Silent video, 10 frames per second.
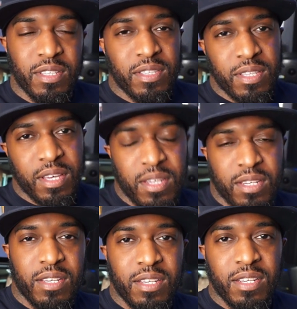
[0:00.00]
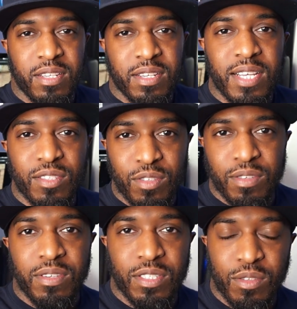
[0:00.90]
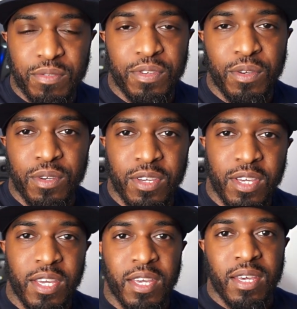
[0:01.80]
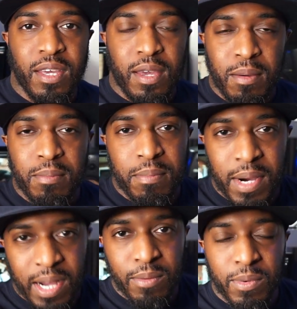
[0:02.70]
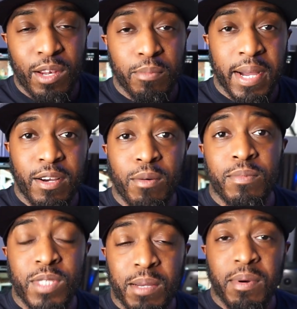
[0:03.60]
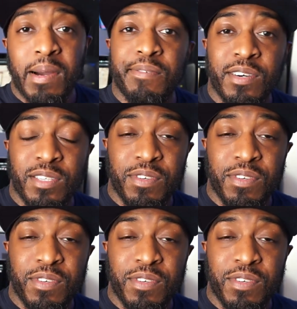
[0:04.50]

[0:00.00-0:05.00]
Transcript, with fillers: Then that's good, that's good for you. But when I look back on some of my first